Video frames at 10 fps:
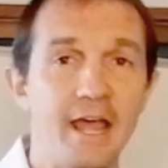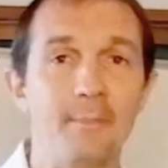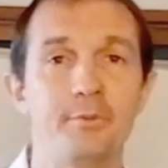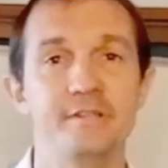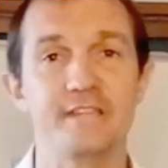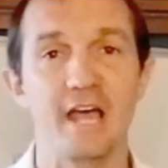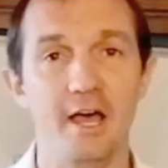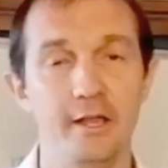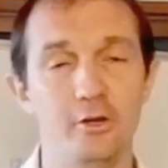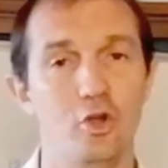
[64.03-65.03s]
it happens
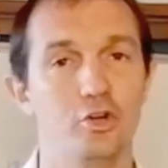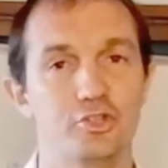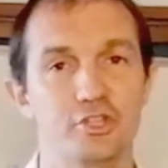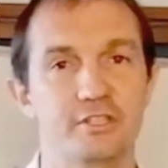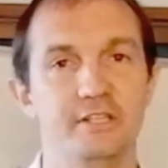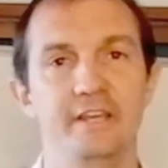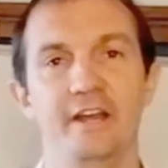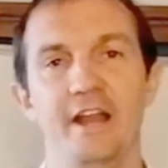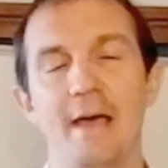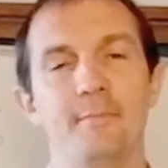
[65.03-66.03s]
unconsciously
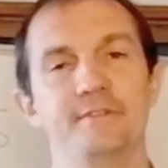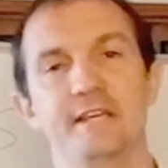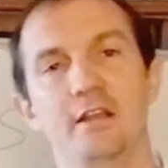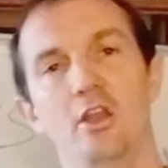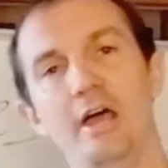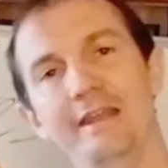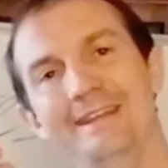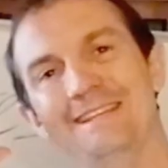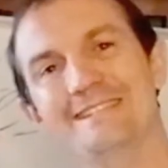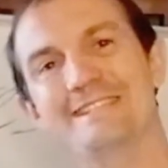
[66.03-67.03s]
and it happens at
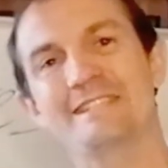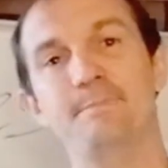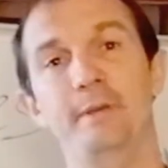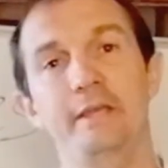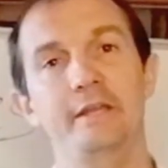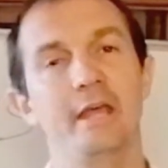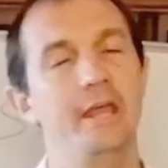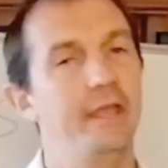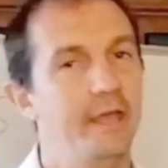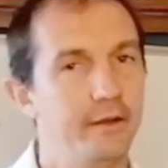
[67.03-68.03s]
lightning speed,
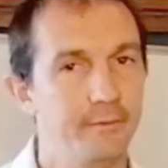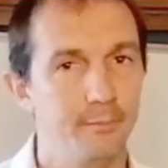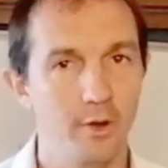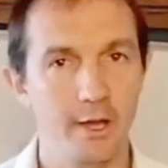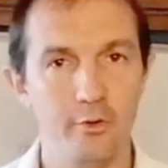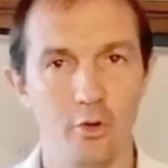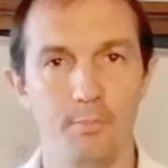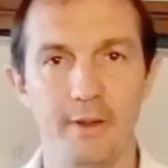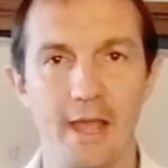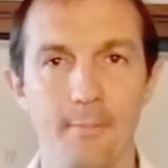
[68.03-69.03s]
and it might
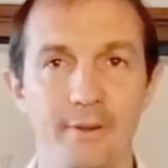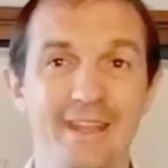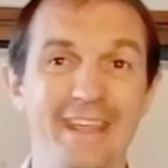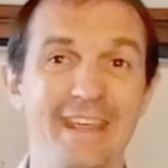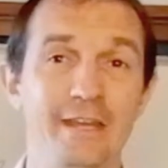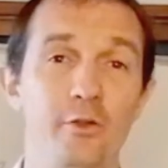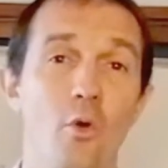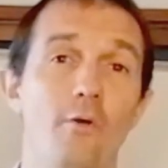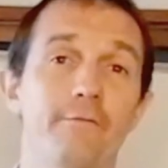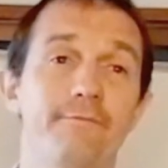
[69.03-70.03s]
not be happening in
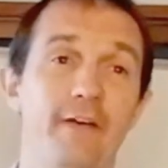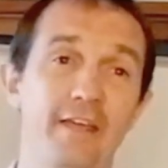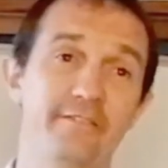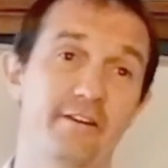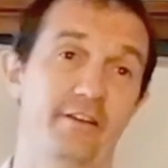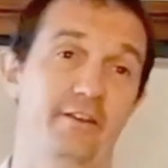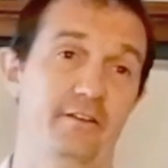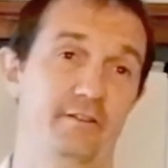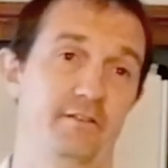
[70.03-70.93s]
your favor.